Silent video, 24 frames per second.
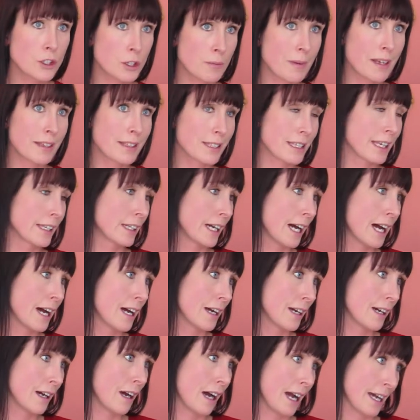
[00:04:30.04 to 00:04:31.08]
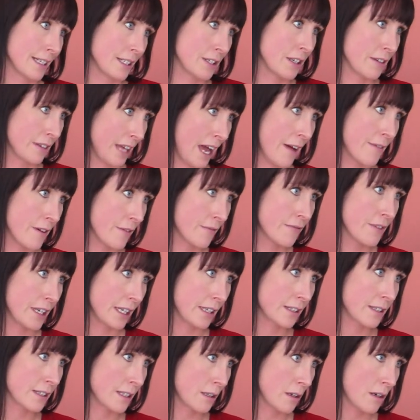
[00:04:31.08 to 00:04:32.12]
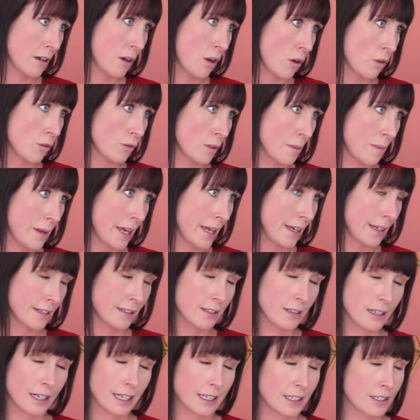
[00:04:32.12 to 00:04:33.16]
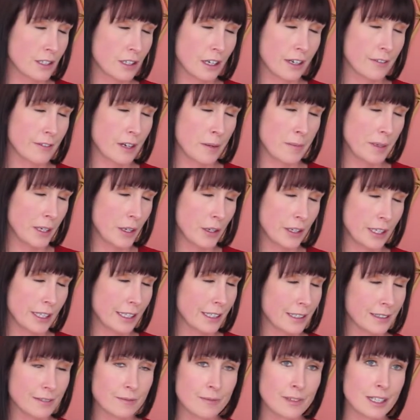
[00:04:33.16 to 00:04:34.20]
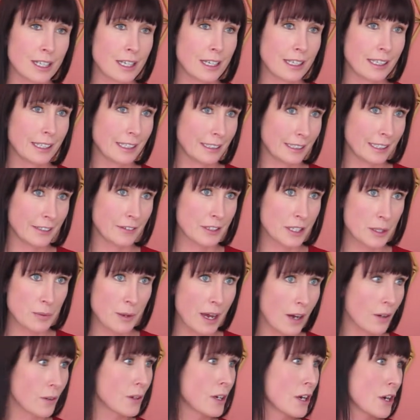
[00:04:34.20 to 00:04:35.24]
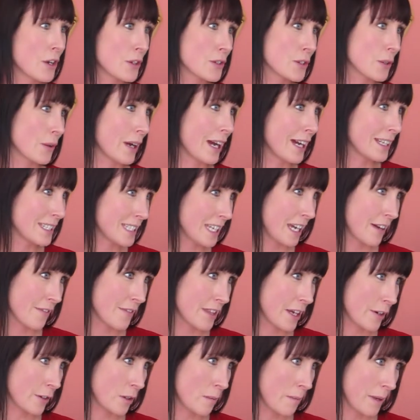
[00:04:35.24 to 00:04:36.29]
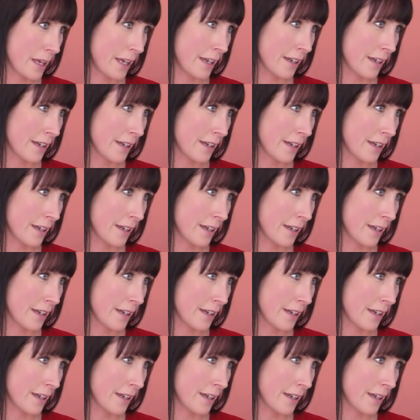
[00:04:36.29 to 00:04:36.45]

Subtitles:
2 months later, I had to have it fixed, the whole repaired. I had a diaphragmatic hernia in there as well. So I had to have that